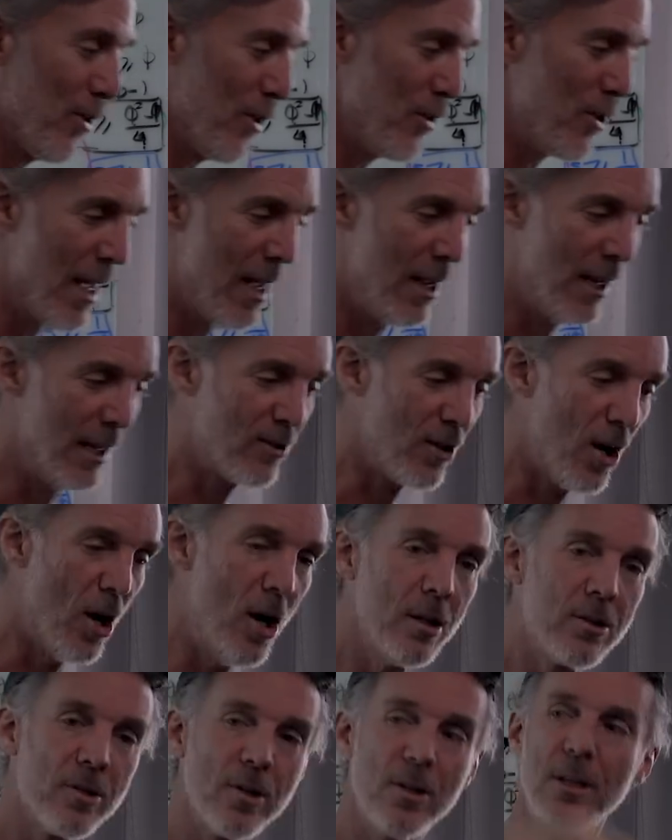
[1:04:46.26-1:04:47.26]
So you have its
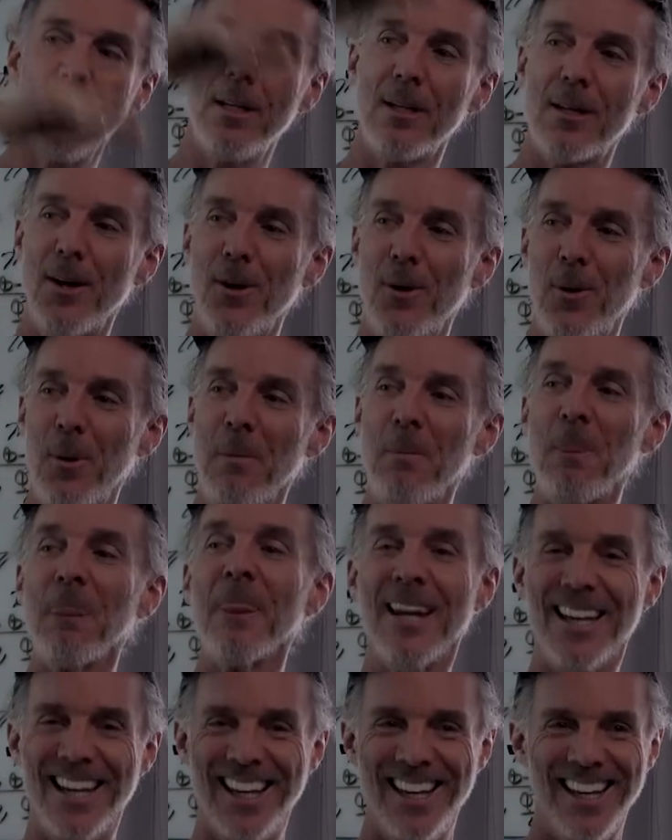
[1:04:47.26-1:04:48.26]
alter ego,
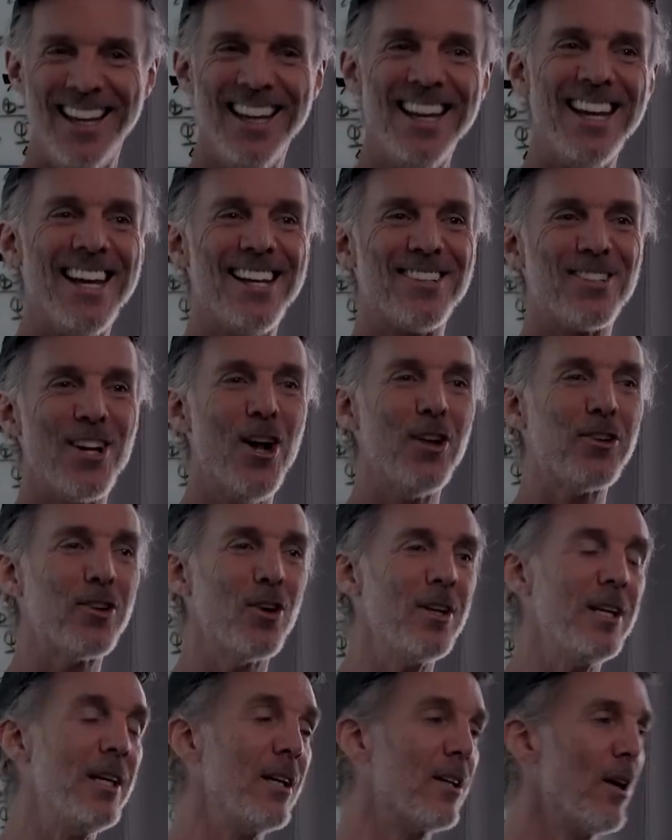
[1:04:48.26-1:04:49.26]
its
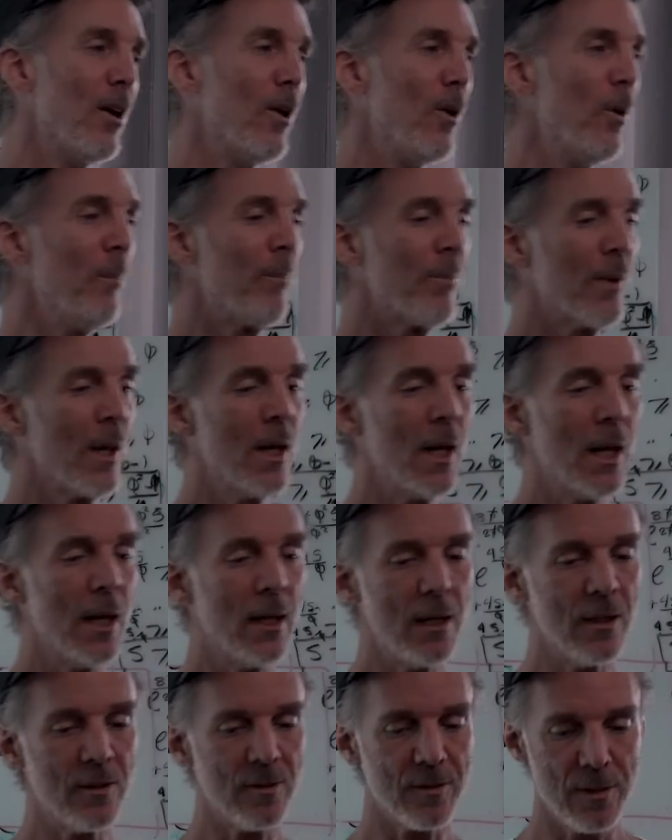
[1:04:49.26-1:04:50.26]
alter ego
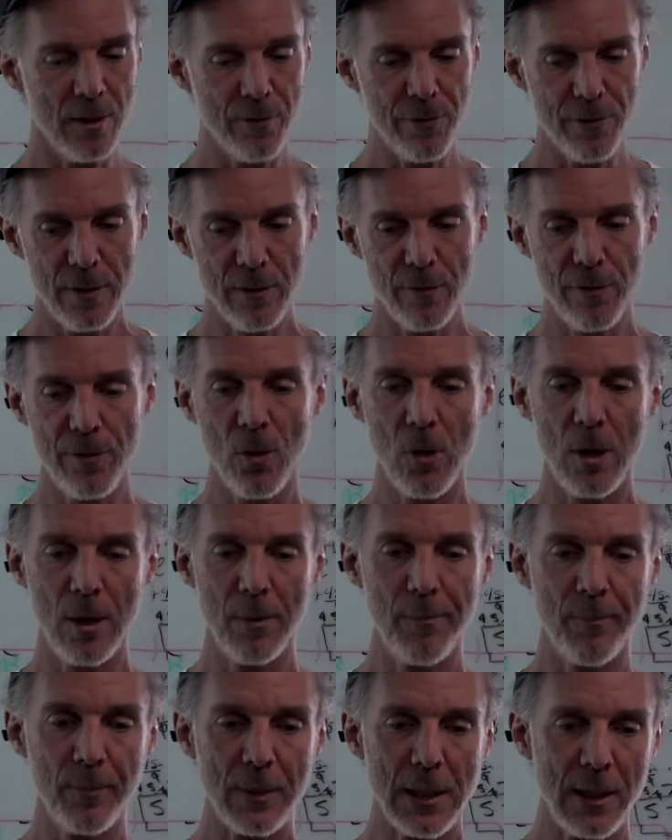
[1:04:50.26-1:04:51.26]
in its different
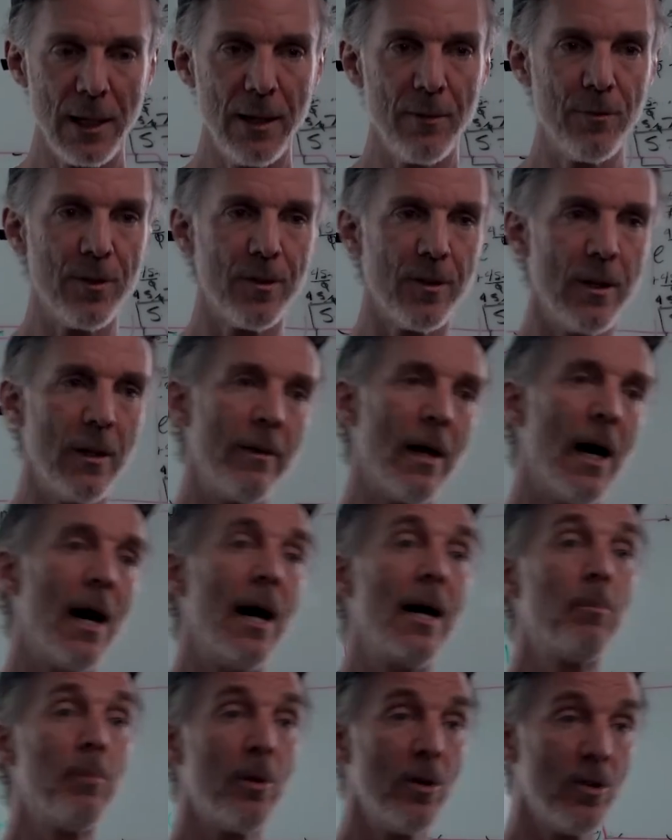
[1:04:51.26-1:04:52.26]
form lives in the
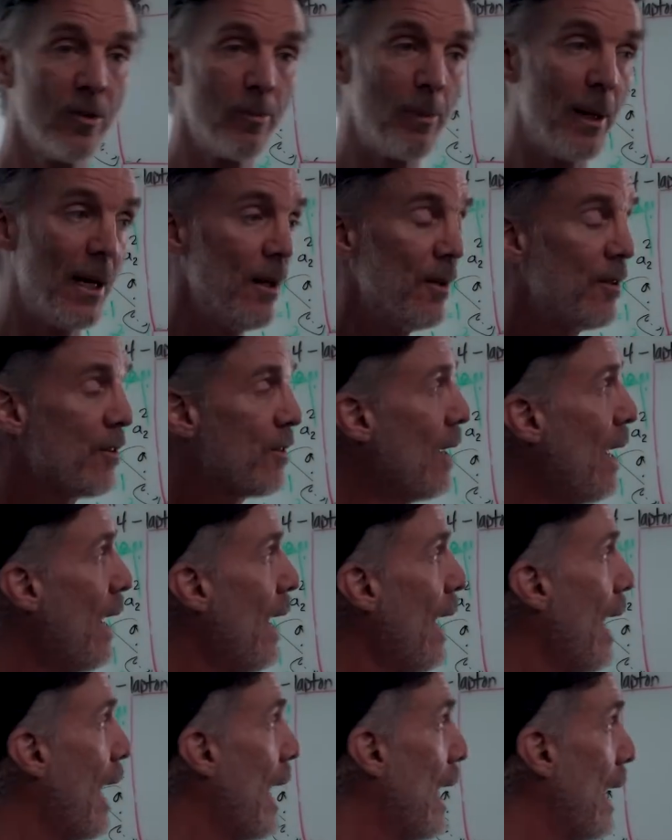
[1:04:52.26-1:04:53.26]
hyperspace,
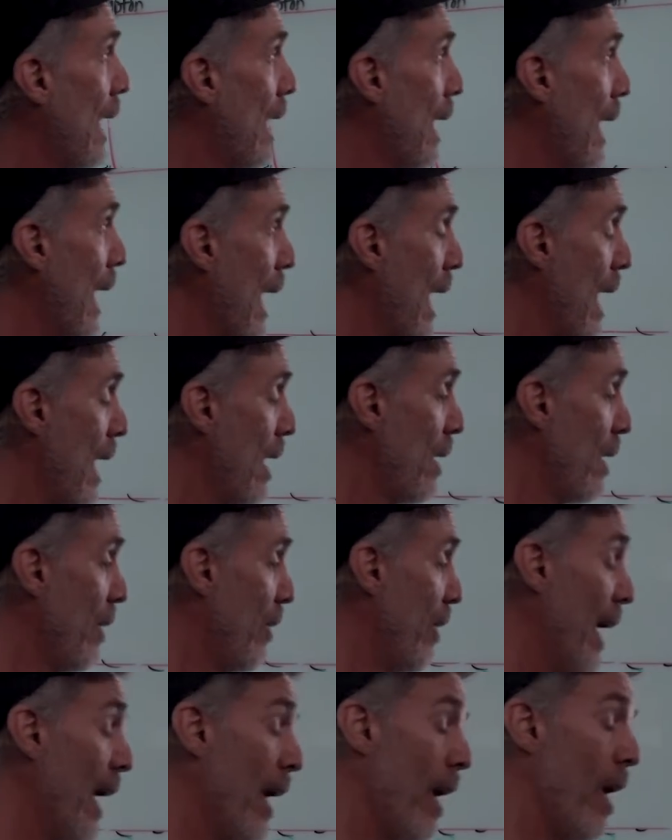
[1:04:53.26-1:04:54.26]
and
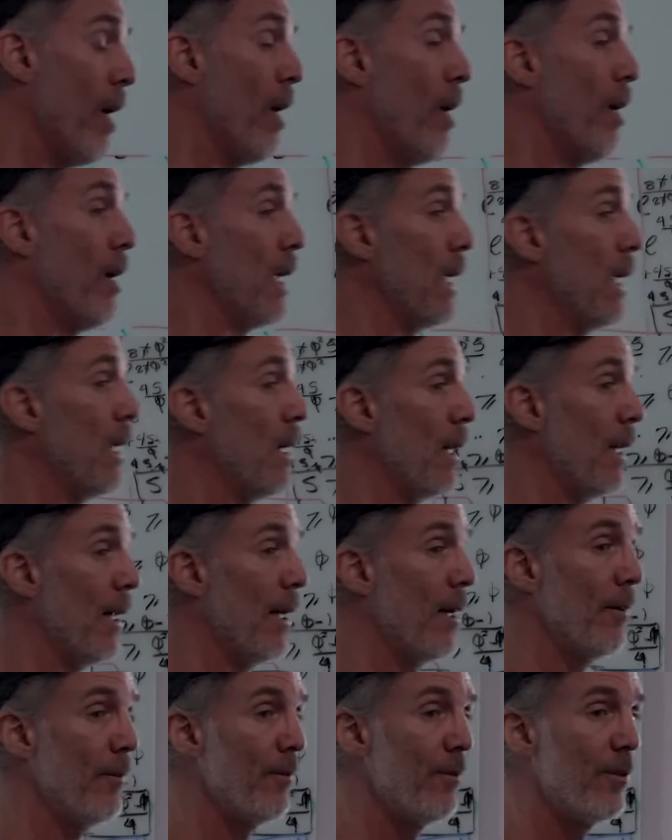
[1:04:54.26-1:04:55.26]
there it
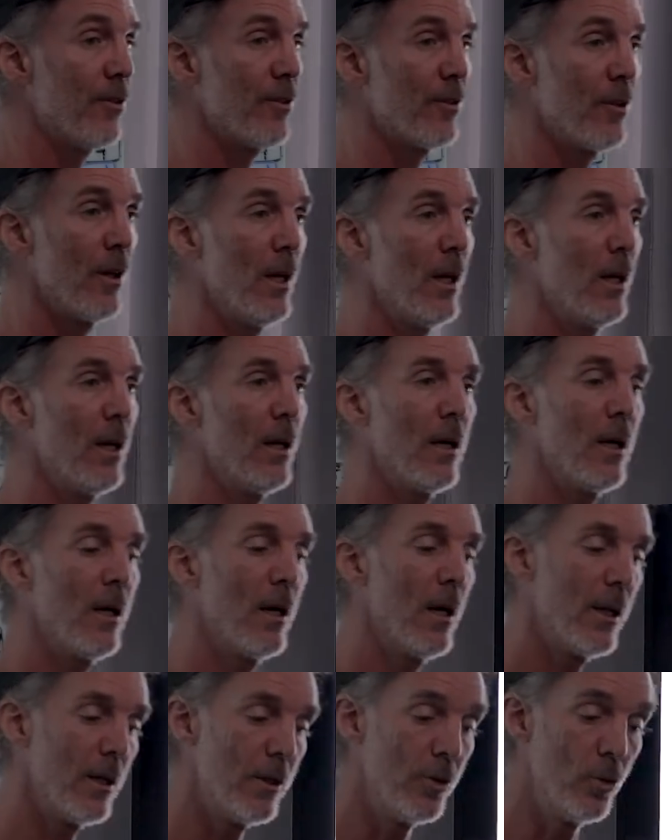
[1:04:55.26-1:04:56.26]
lives
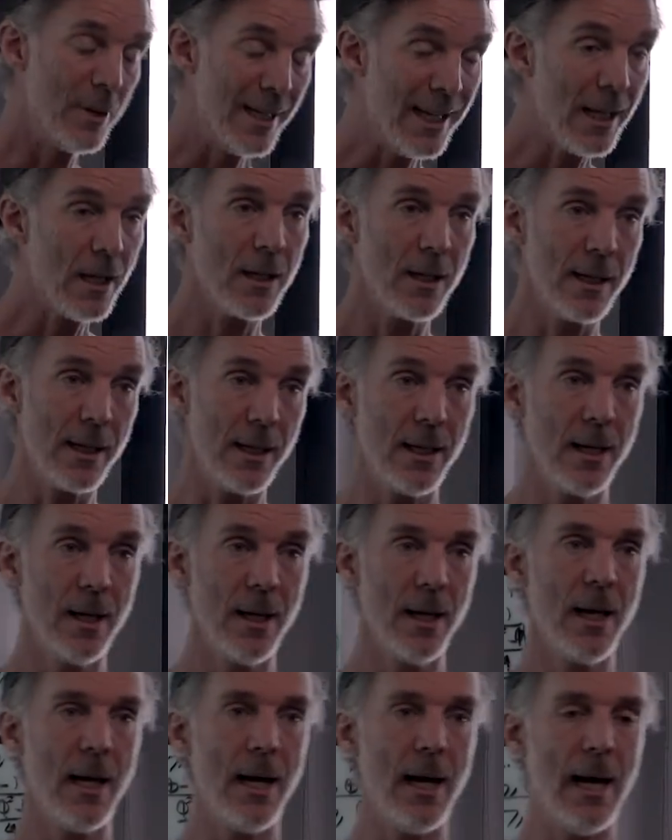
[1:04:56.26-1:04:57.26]
uniquely
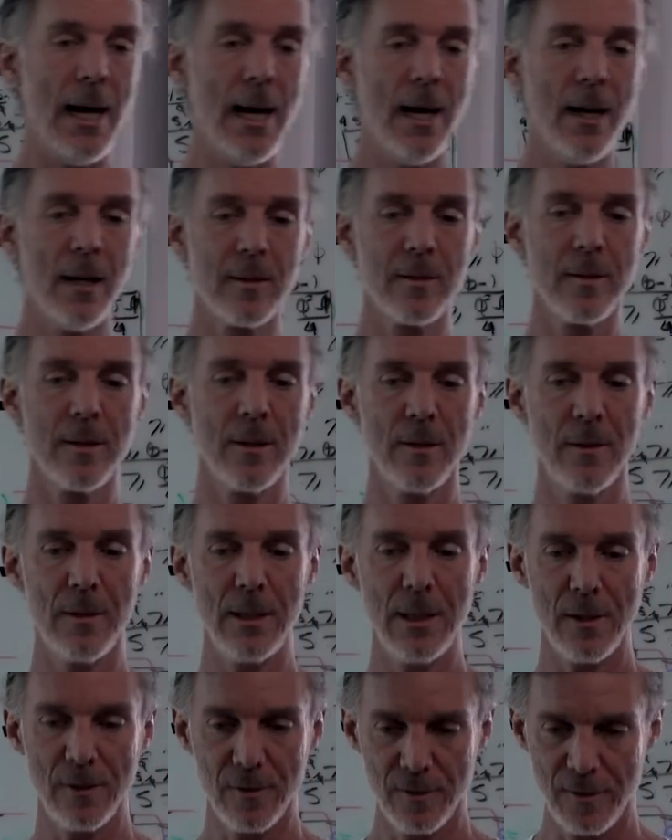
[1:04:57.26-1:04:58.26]
at
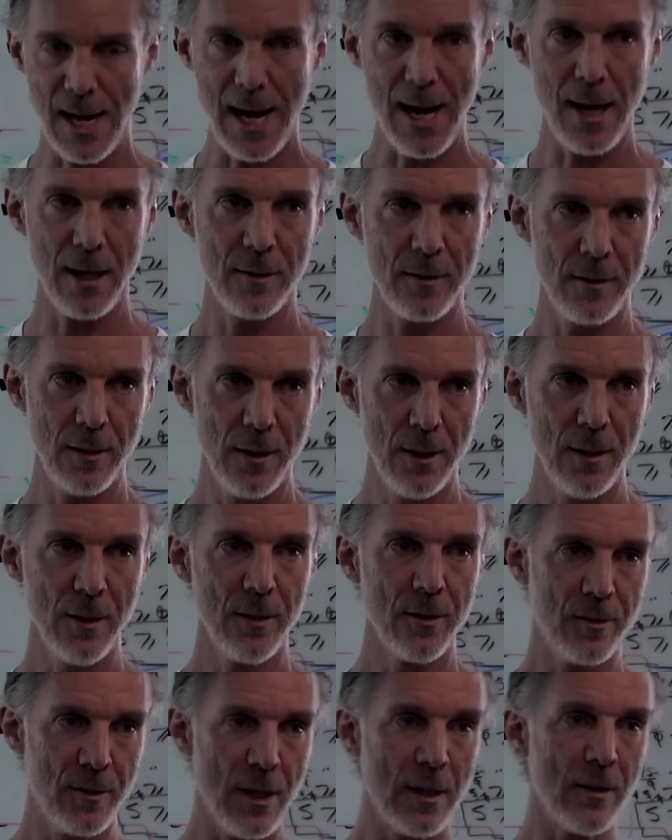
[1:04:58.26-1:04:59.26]
the exact
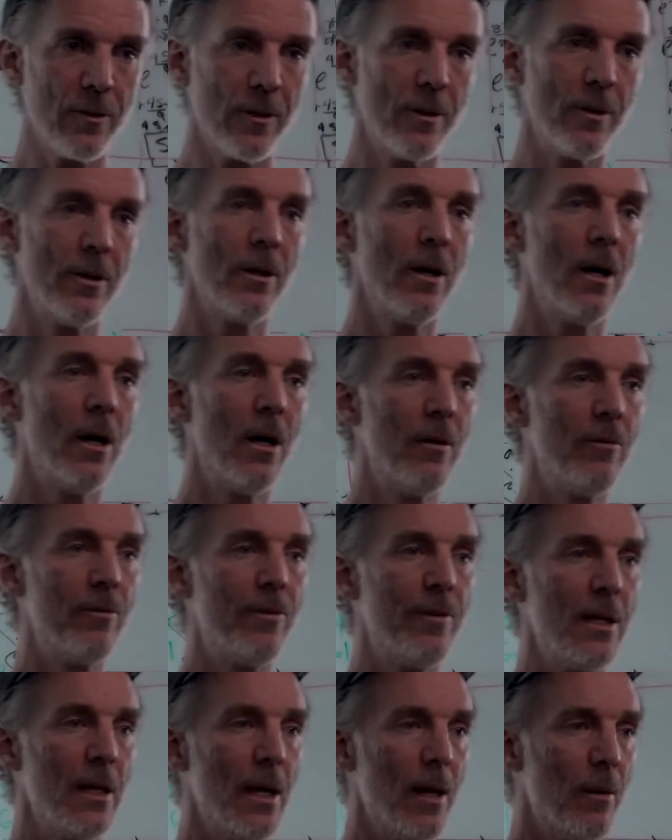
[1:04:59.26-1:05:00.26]
center of
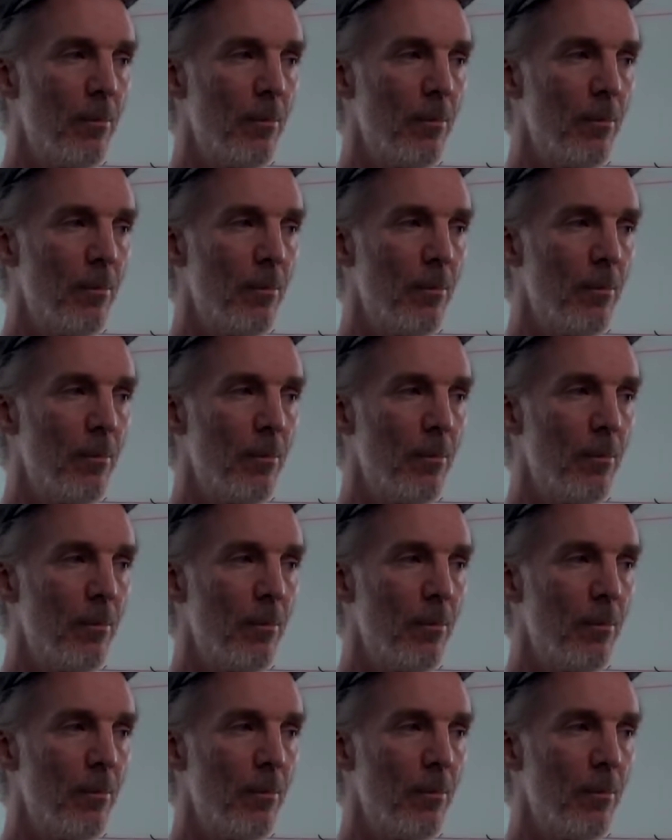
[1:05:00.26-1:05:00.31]
the